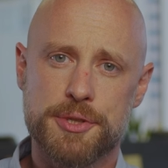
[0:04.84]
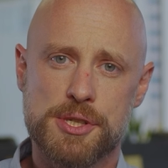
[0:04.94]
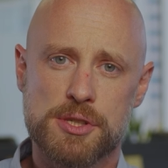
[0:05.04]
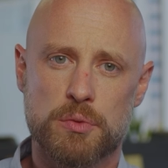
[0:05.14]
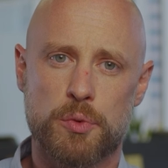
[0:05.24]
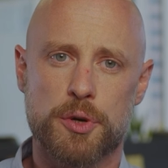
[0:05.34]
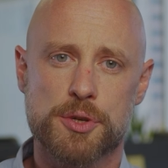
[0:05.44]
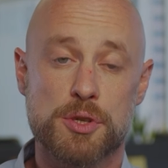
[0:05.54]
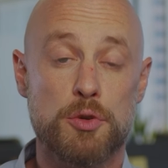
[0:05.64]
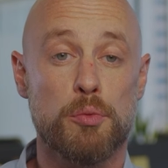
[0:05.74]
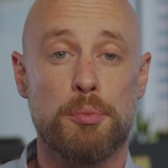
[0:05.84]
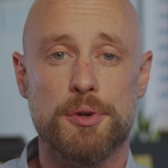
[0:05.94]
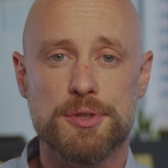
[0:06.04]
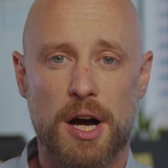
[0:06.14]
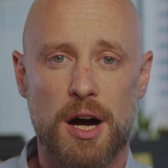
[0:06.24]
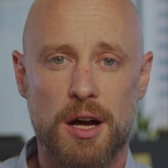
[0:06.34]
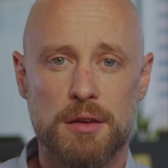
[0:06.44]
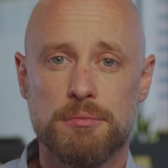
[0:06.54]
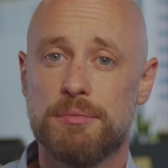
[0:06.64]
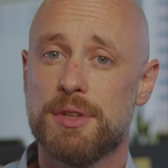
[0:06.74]
system works, you'll burn
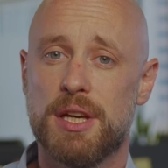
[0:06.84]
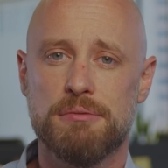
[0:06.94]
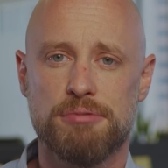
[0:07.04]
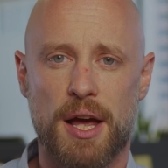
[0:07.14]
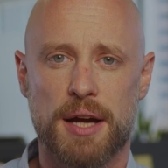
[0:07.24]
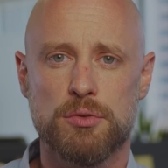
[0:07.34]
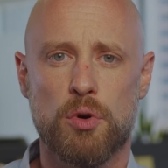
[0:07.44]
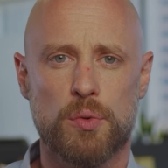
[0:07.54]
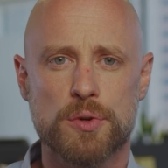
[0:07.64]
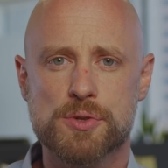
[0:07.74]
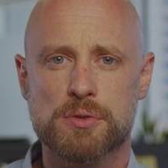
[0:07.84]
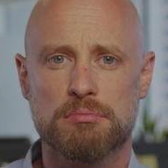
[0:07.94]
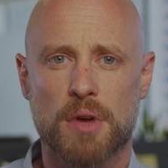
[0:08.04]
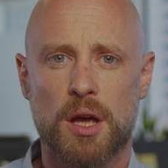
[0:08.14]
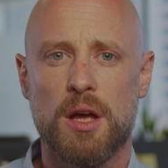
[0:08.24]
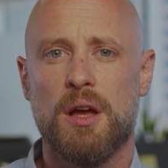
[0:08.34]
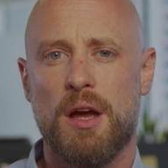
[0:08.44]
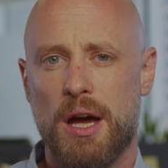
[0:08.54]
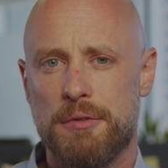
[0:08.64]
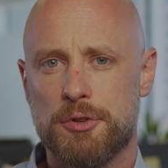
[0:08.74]
time, get flagged, or worse,
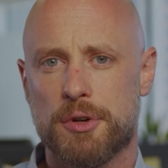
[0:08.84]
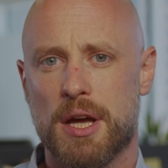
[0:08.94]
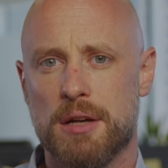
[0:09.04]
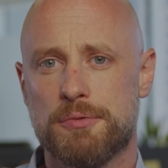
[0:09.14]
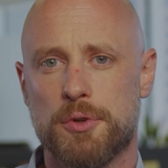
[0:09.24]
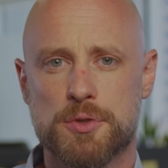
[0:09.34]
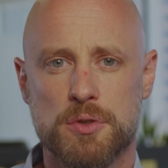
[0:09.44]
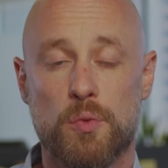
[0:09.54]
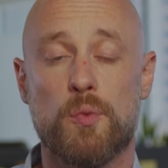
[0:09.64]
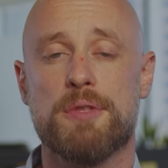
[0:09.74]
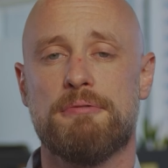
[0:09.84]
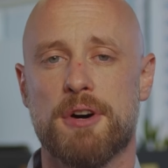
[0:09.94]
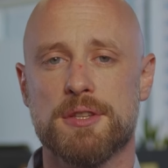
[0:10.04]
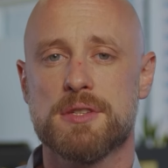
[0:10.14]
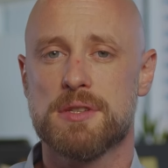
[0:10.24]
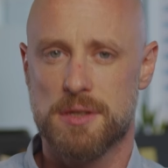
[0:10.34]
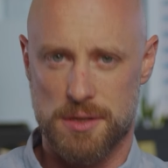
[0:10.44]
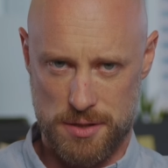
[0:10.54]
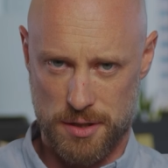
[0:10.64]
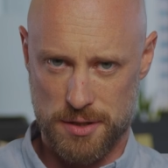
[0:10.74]
have your account frozen with funds stuck